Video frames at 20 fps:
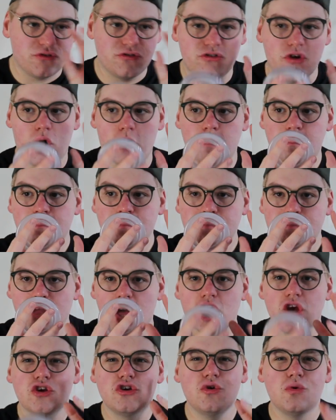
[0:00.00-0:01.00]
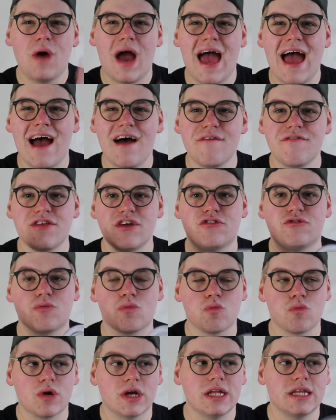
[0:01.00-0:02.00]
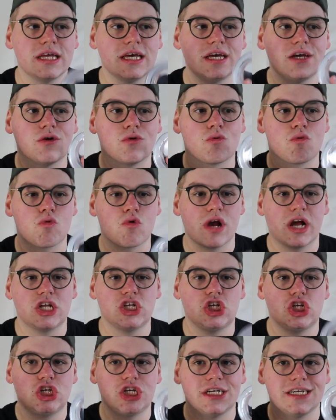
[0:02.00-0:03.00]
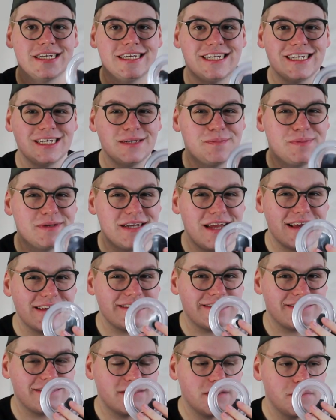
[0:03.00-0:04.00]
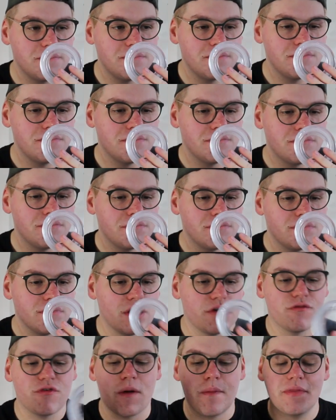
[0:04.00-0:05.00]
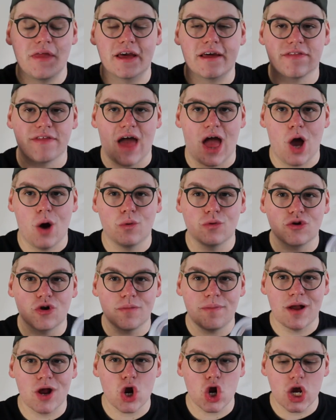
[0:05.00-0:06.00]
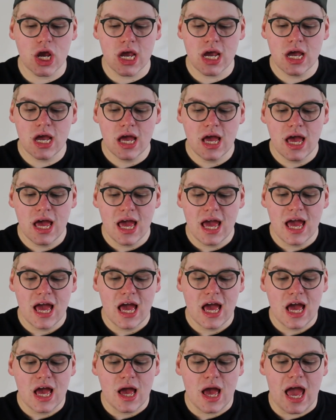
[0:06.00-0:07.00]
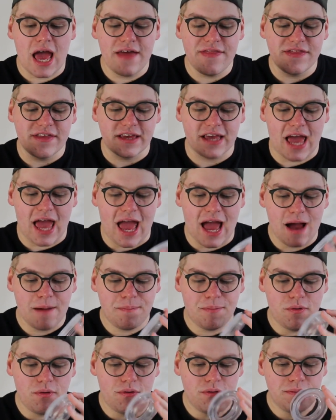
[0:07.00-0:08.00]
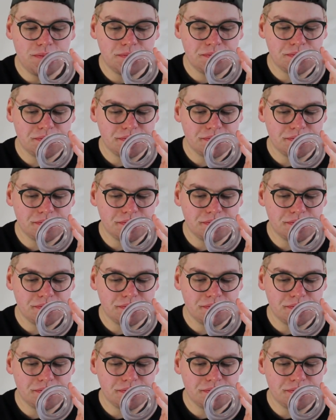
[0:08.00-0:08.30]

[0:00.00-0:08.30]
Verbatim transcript: So you have this really rich deepness from like the elderberry and the apple